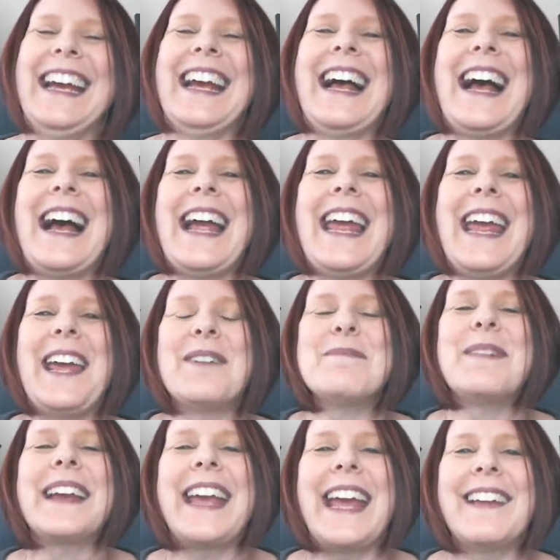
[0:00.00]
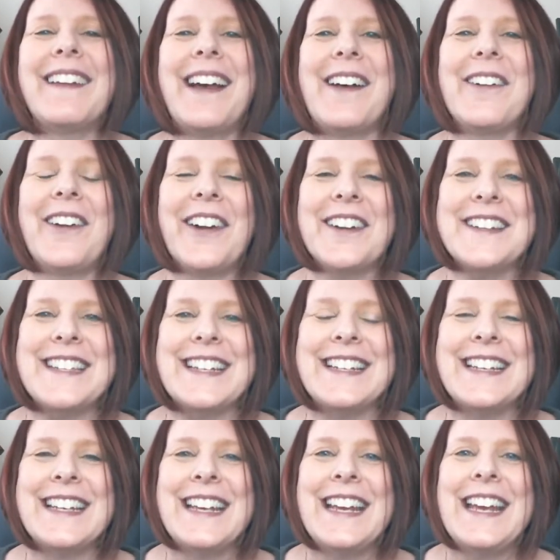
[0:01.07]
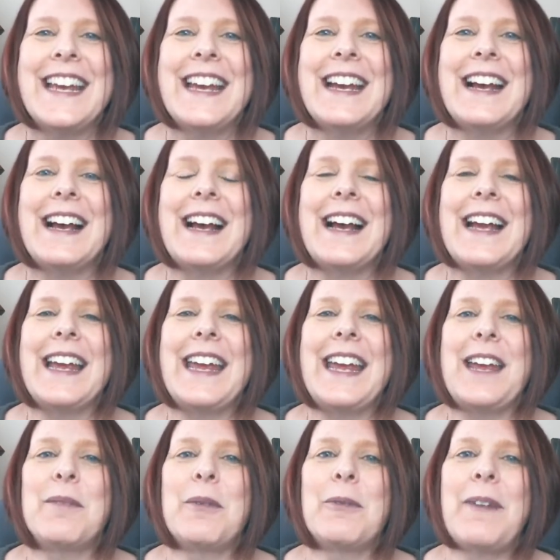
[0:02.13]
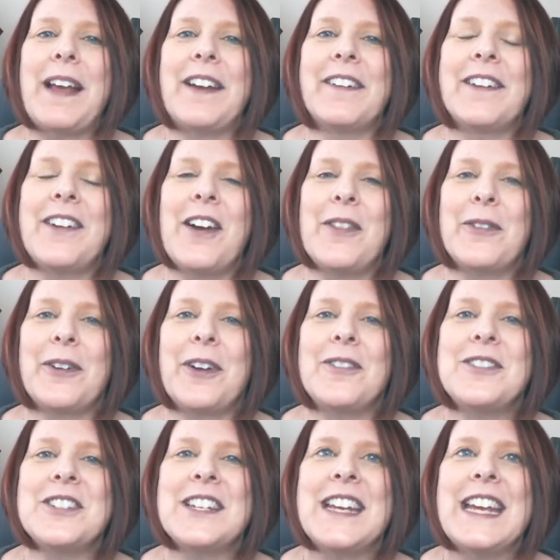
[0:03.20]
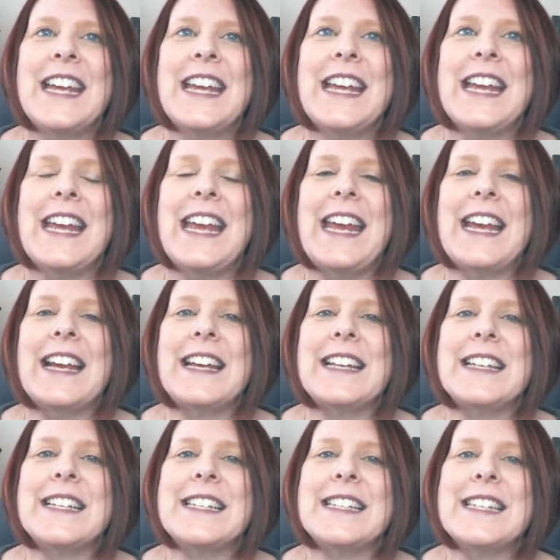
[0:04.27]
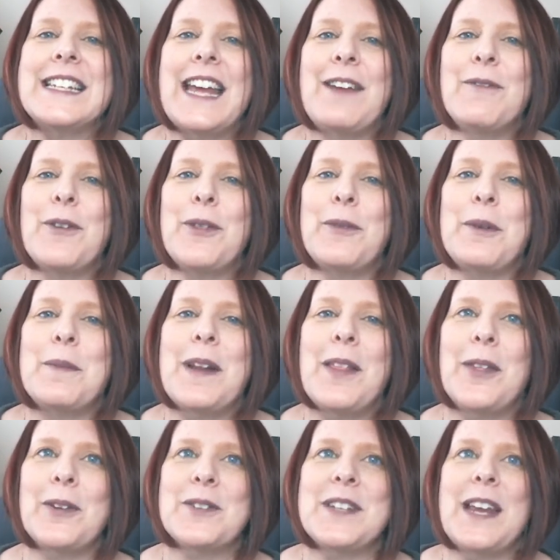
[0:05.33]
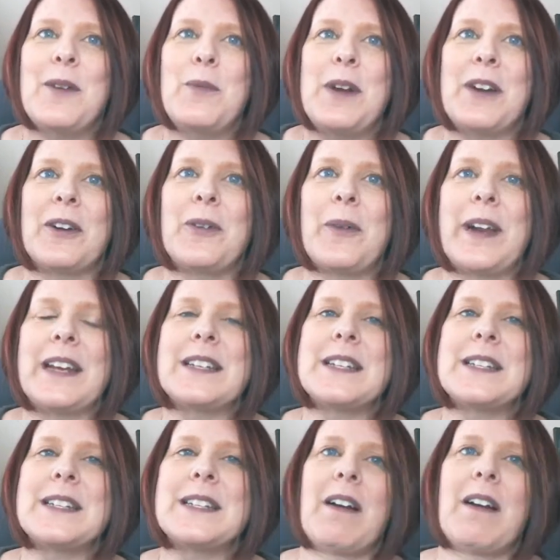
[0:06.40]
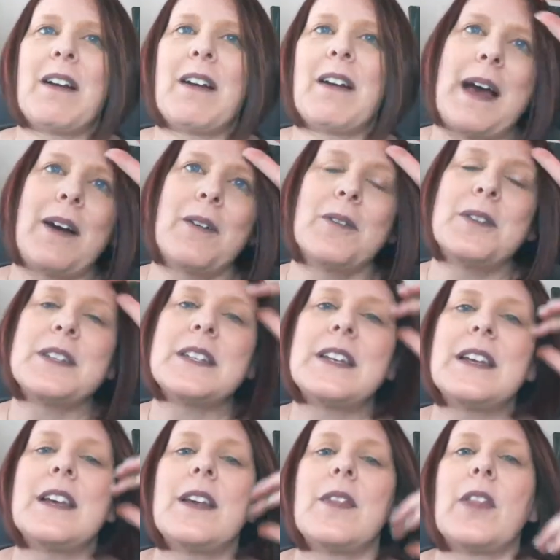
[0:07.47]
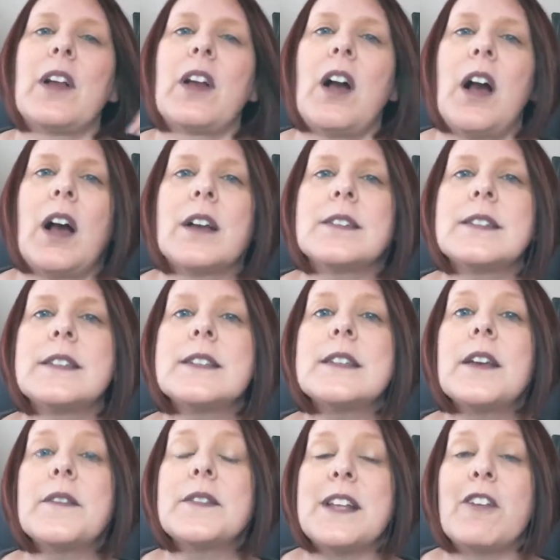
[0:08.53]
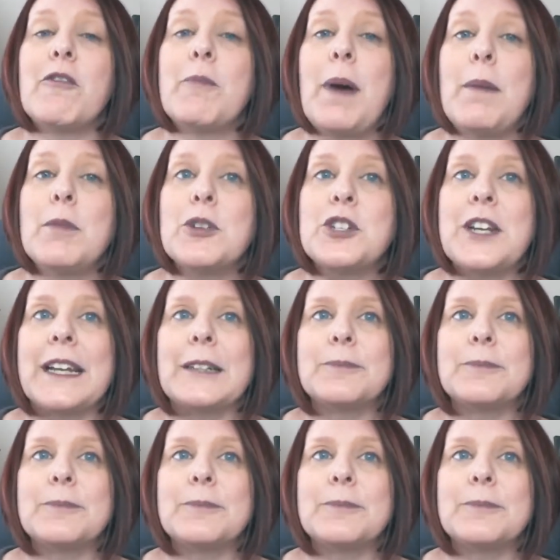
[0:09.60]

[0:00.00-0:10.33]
I am Michaela L. Carson. I am a writer and author coach. And today, for 3 Minute Thursday, we are going to talk about the costs of self publishing.